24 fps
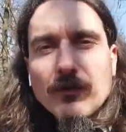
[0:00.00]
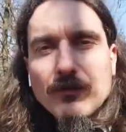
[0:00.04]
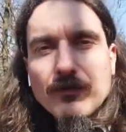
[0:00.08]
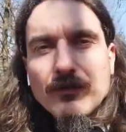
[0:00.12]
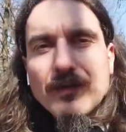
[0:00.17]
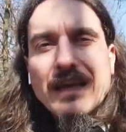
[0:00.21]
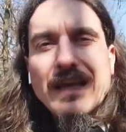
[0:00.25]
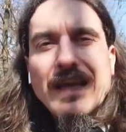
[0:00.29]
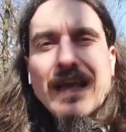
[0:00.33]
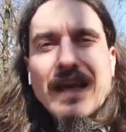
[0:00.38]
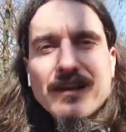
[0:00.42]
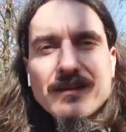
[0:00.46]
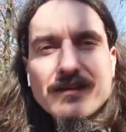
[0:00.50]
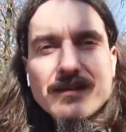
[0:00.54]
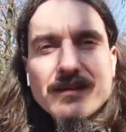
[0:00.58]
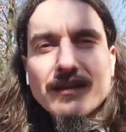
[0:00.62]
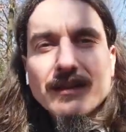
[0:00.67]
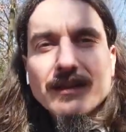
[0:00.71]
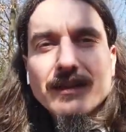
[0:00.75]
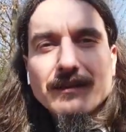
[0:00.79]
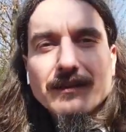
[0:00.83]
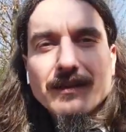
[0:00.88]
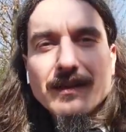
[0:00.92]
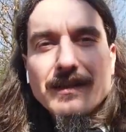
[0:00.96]
of
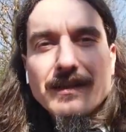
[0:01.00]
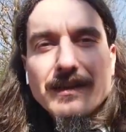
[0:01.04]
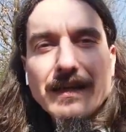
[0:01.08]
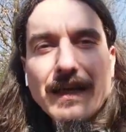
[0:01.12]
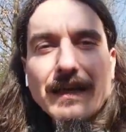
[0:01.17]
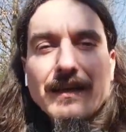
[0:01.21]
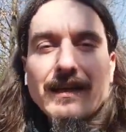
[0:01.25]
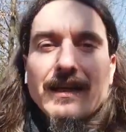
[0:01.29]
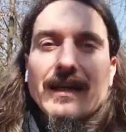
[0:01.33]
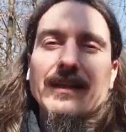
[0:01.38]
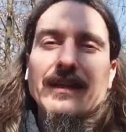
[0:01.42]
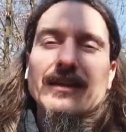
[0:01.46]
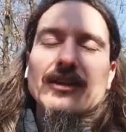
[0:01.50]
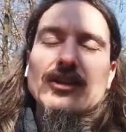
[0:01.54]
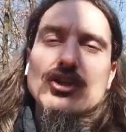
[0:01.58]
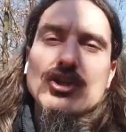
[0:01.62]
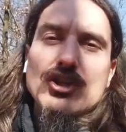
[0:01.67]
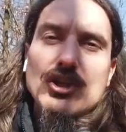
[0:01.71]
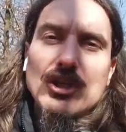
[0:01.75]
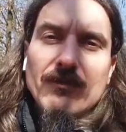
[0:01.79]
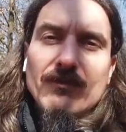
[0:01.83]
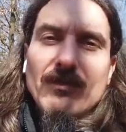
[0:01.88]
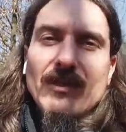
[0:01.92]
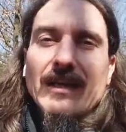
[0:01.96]
canceling the debt and
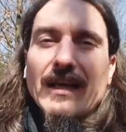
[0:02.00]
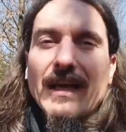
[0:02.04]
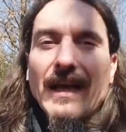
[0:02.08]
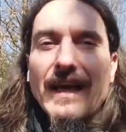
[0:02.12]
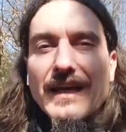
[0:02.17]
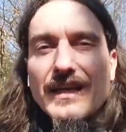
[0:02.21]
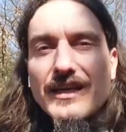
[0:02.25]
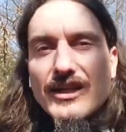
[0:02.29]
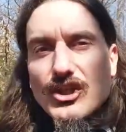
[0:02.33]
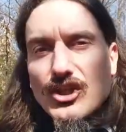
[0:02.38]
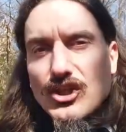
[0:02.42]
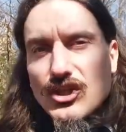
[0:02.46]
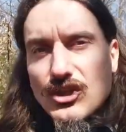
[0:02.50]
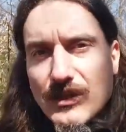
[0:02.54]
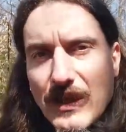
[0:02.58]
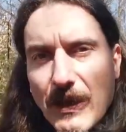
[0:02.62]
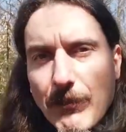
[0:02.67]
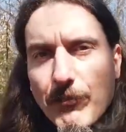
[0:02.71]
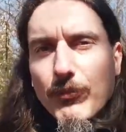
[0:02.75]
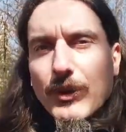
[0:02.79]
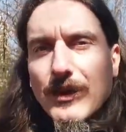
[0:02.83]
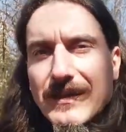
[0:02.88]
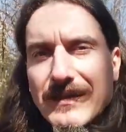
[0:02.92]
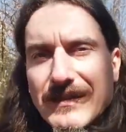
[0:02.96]
achieving a
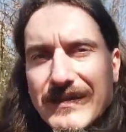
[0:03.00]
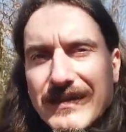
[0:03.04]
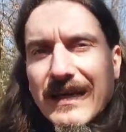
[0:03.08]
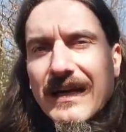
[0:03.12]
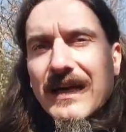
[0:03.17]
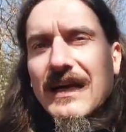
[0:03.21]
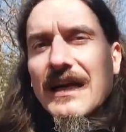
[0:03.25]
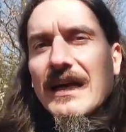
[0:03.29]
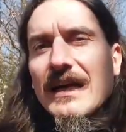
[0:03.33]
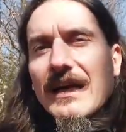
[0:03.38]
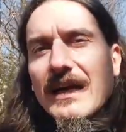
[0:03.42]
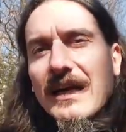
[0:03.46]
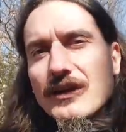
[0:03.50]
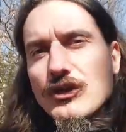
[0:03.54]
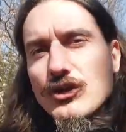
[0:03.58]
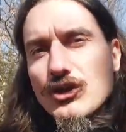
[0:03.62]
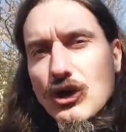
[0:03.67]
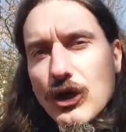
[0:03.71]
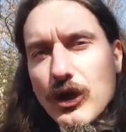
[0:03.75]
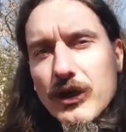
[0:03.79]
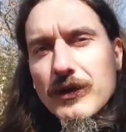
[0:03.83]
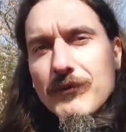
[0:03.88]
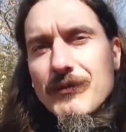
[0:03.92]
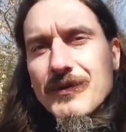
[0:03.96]
separate,
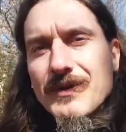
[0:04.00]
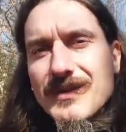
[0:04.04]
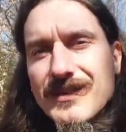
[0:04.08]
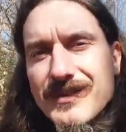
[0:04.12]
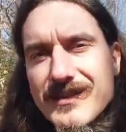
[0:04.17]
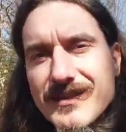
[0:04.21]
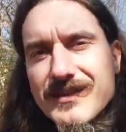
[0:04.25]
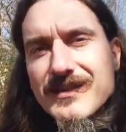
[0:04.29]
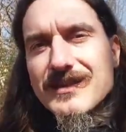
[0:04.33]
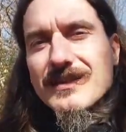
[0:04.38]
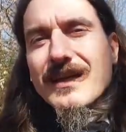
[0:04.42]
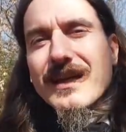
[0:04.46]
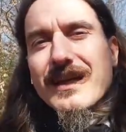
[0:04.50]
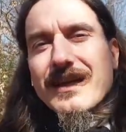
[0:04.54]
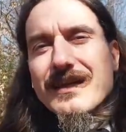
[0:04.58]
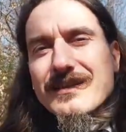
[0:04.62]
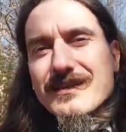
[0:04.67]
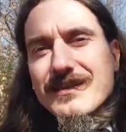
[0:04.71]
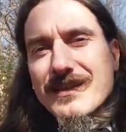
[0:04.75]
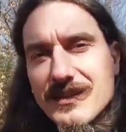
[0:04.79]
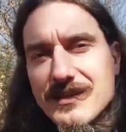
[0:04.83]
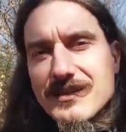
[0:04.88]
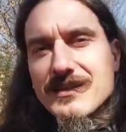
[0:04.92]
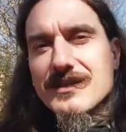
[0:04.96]
autonomous
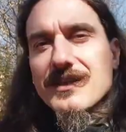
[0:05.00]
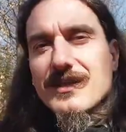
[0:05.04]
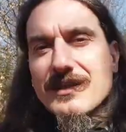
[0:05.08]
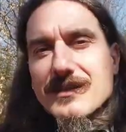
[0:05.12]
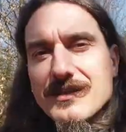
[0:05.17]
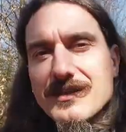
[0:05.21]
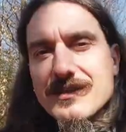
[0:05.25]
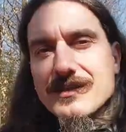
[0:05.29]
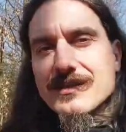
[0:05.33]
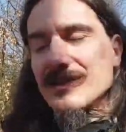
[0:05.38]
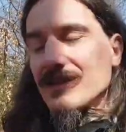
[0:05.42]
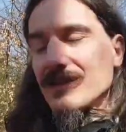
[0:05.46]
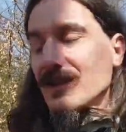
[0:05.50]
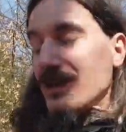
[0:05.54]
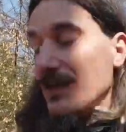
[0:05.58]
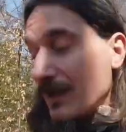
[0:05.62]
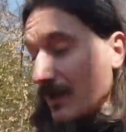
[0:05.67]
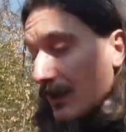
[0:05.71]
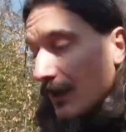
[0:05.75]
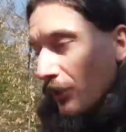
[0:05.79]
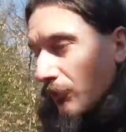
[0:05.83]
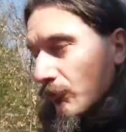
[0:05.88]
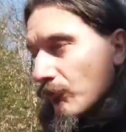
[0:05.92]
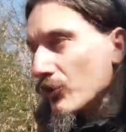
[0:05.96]
existence
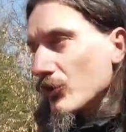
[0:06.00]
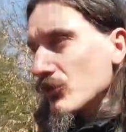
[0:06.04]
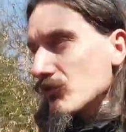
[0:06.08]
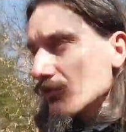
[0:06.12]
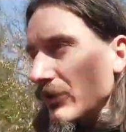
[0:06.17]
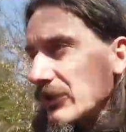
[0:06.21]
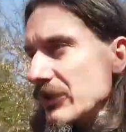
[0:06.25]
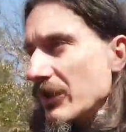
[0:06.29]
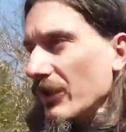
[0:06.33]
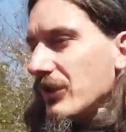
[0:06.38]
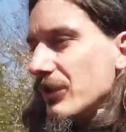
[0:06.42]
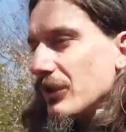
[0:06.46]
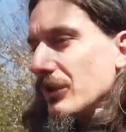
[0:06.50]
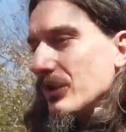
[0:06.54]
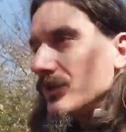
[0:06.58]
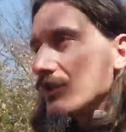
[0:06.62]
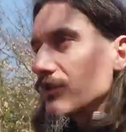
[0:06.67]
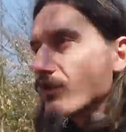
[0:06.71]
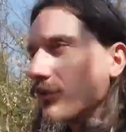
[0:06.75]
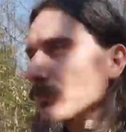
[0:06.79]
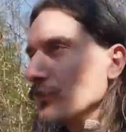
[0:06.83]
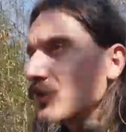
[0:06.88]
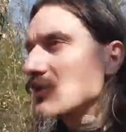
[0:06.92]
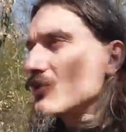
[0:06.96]
was ridiculous
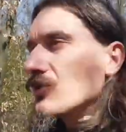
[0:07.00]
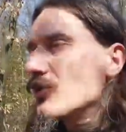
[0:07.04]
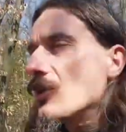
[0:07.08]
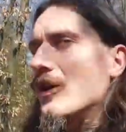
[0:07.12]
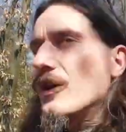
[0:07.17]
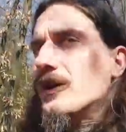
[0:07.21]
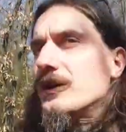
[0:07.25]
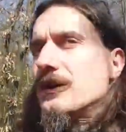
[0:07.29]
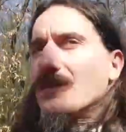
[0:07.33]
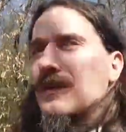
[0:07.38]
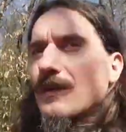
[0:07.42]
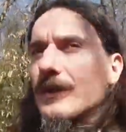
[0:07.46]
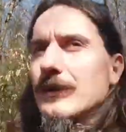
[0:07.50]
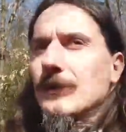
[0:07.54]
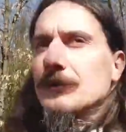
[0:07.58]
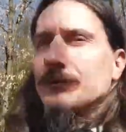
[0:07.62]
from the start.